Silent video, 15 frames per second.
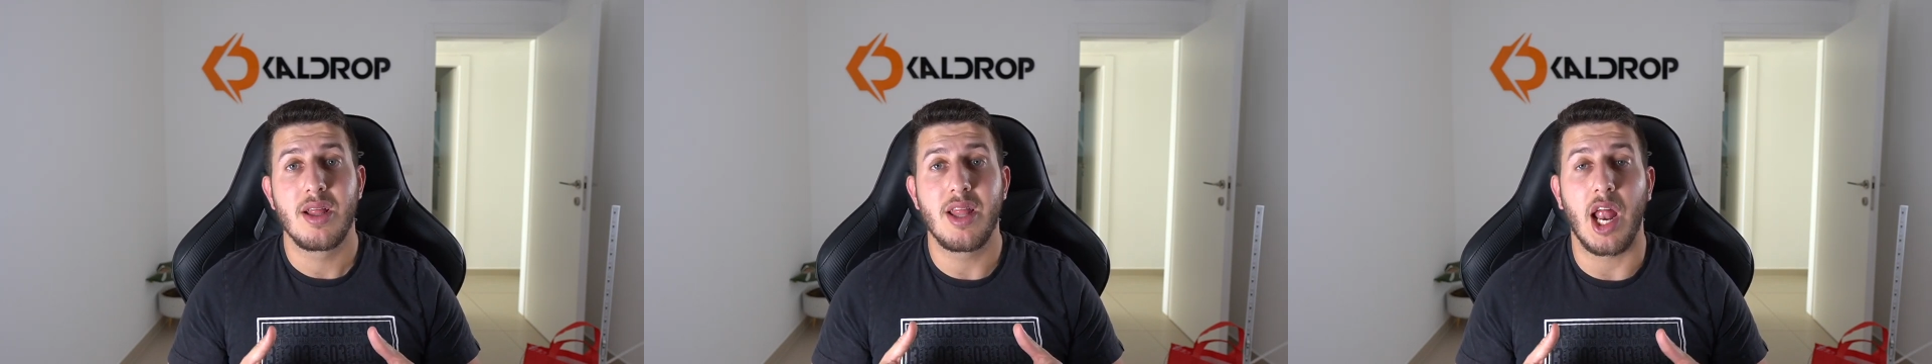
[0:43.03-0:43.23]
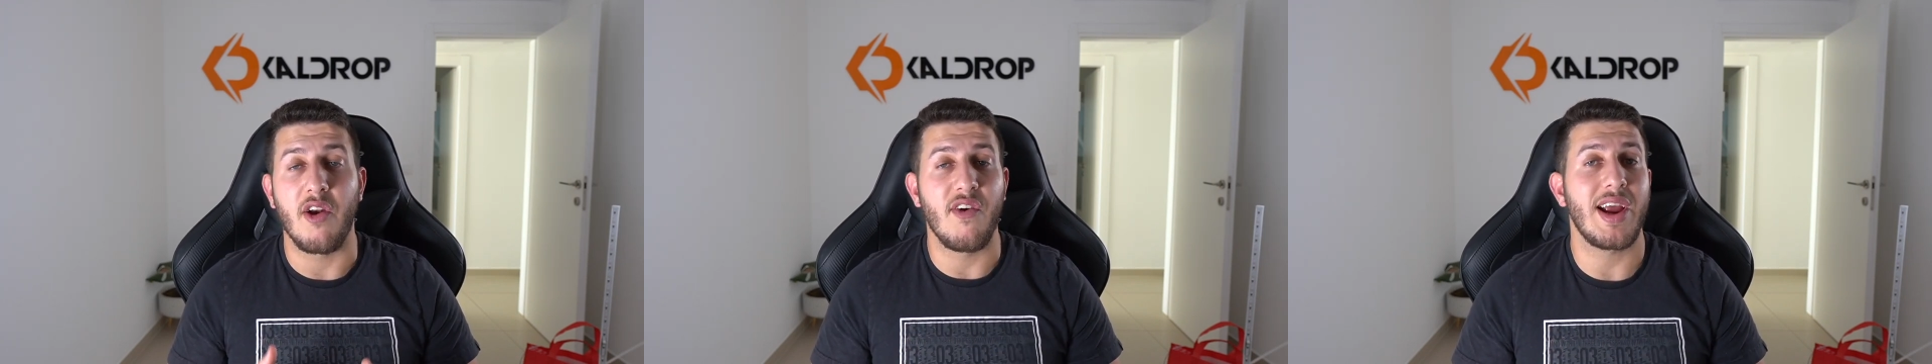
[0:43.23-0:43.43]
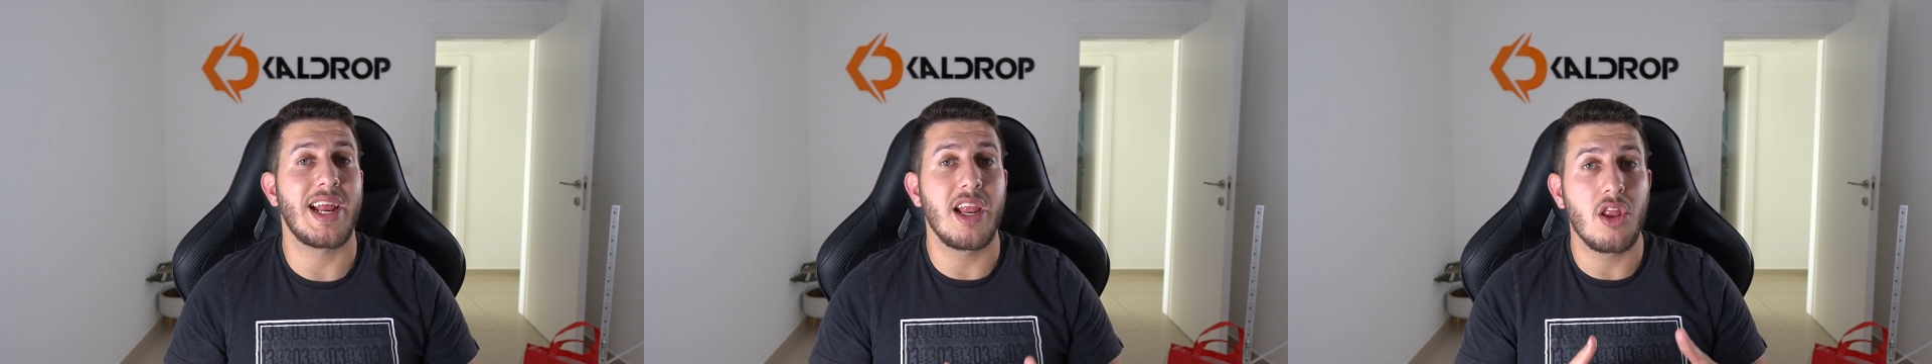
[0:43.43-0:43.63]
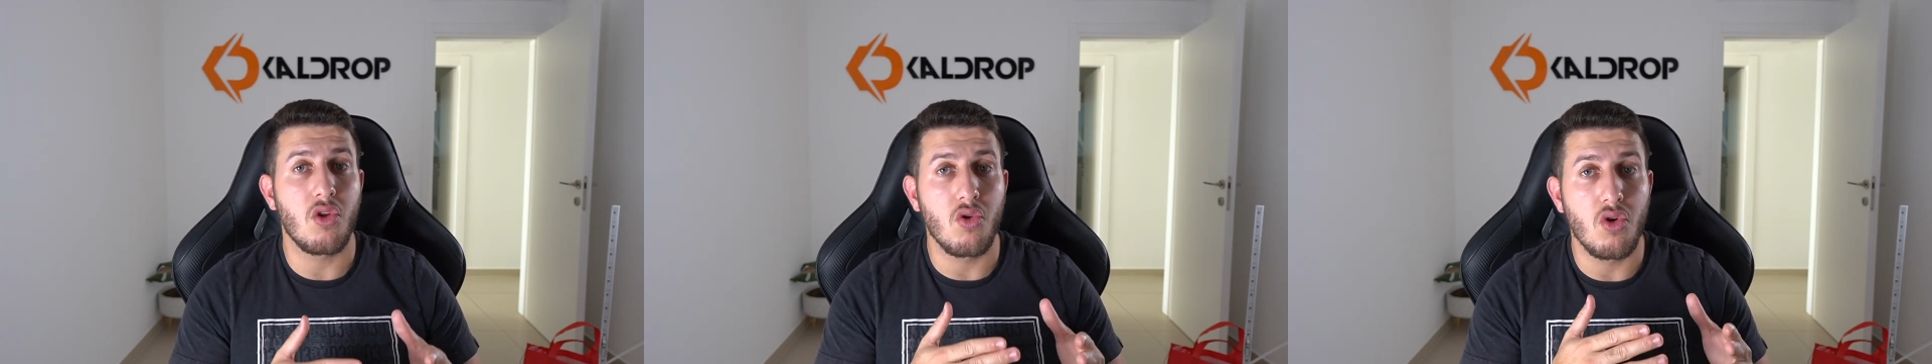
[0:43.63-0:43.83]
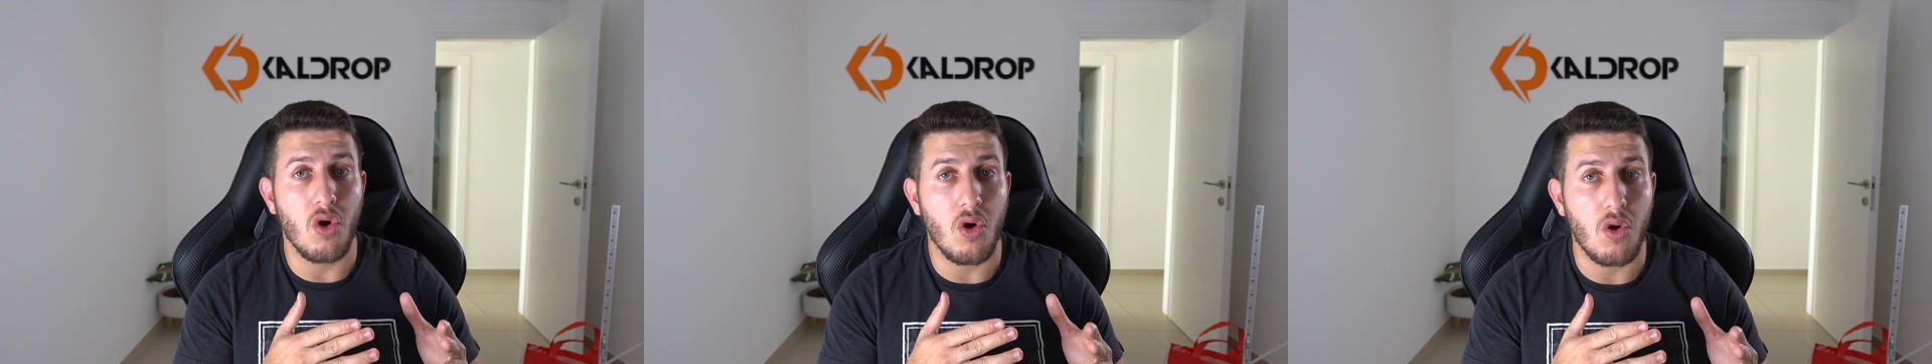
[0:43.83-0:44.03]
directly
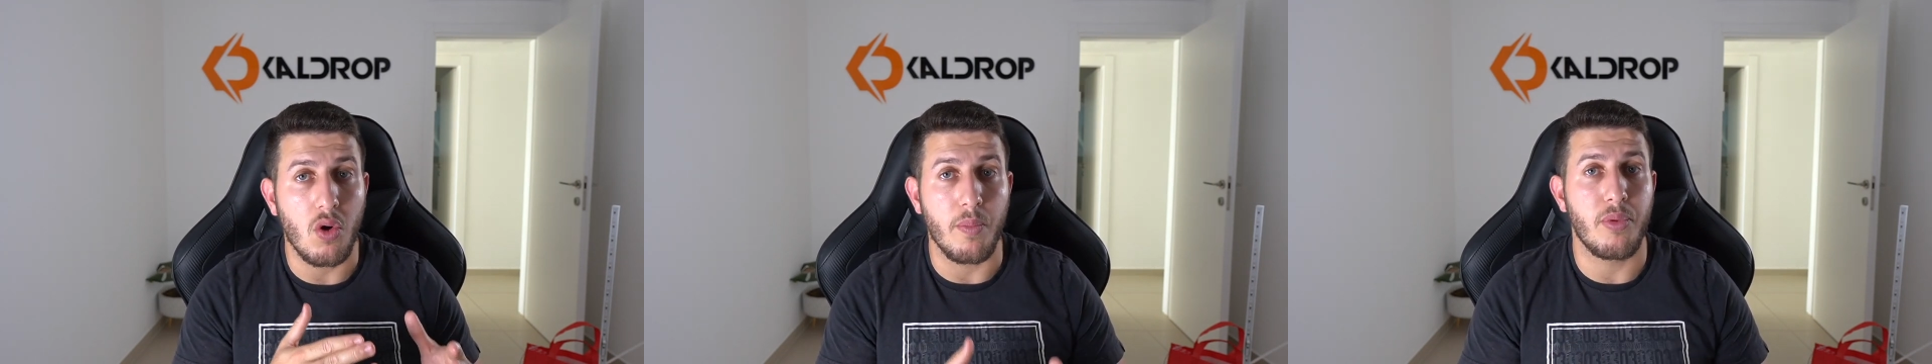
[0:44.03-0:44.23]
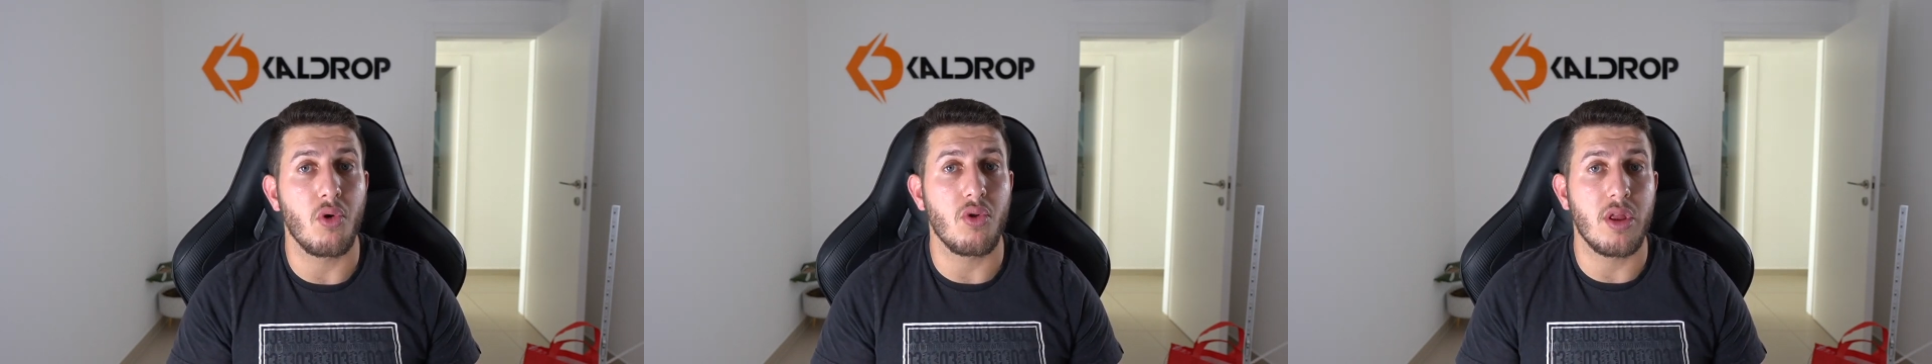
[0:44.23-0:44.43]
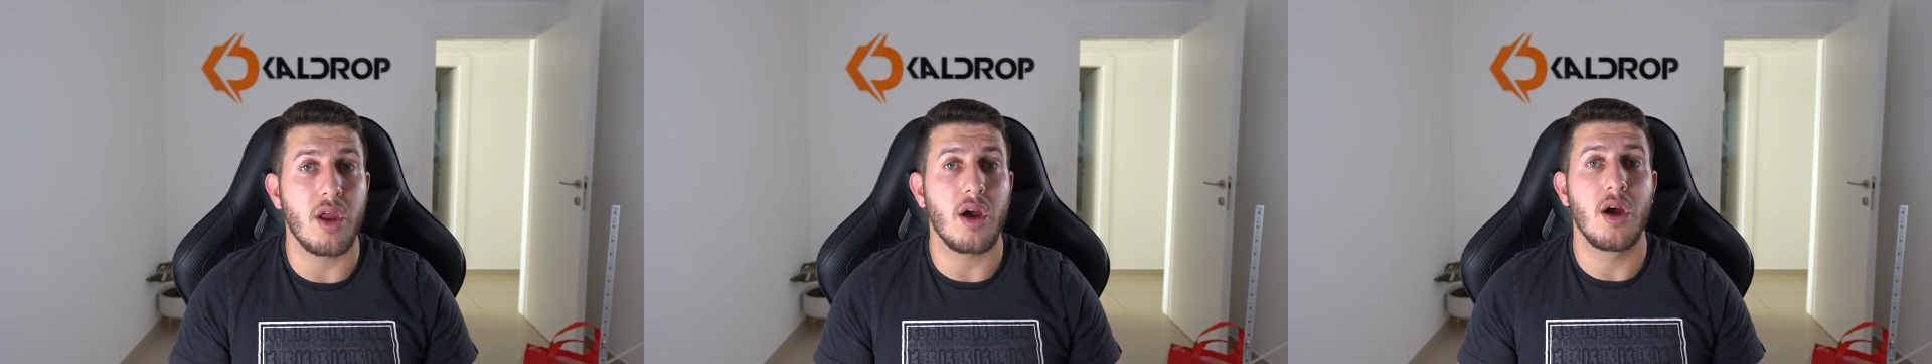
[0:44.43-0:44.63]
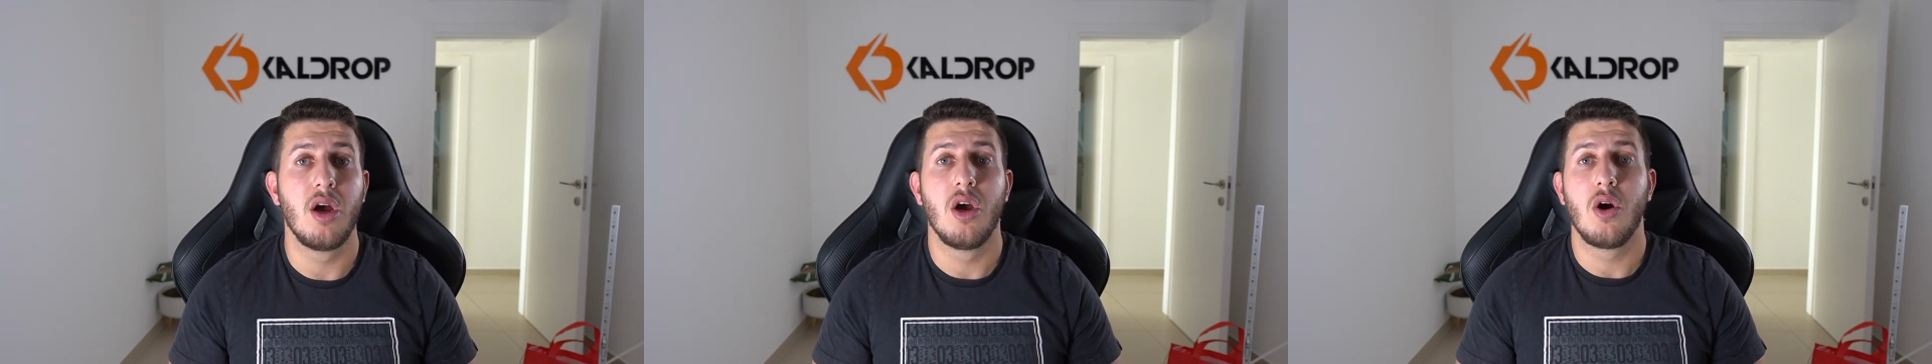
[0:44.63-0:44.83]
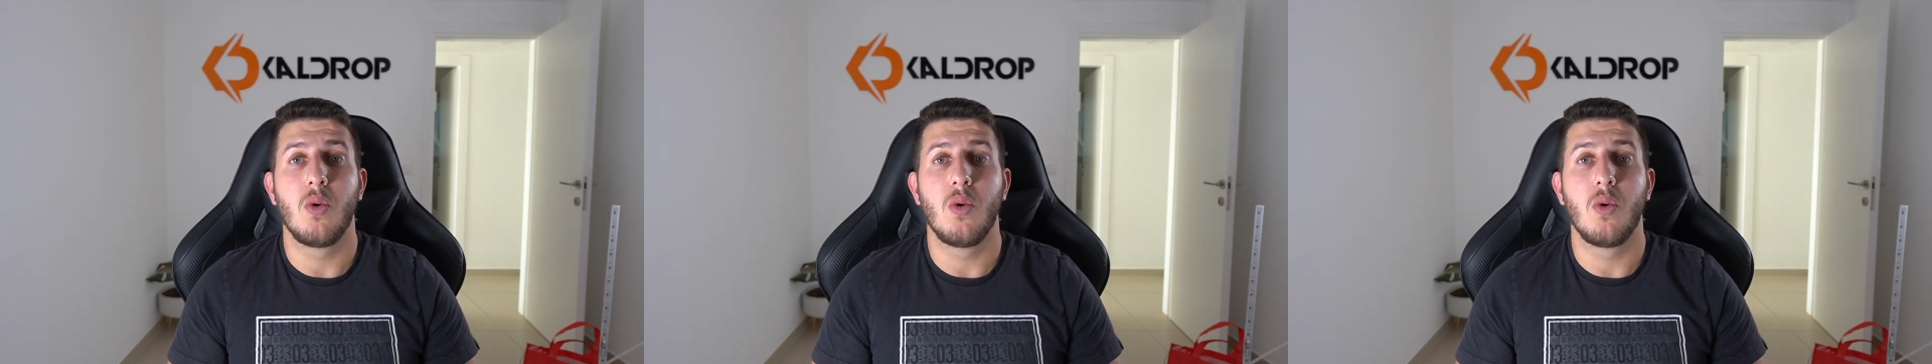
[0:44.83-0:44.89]
to your computer